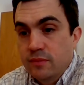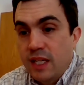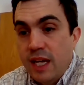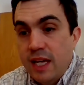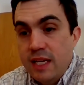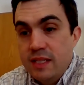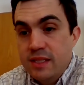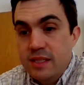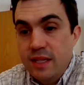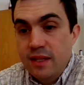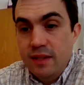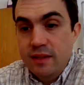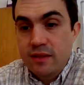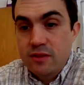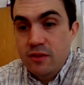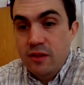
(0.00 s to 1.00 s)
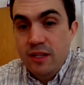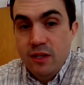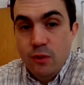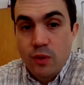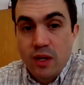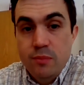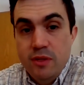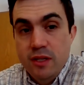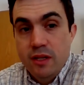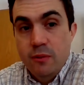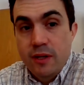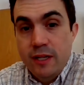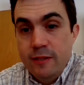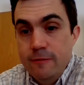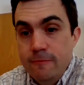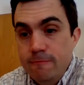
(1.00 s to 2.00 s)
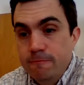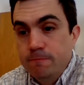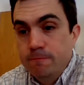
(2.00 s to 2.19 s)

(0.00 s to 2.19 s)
KSA, that's Saudi Arabia, right?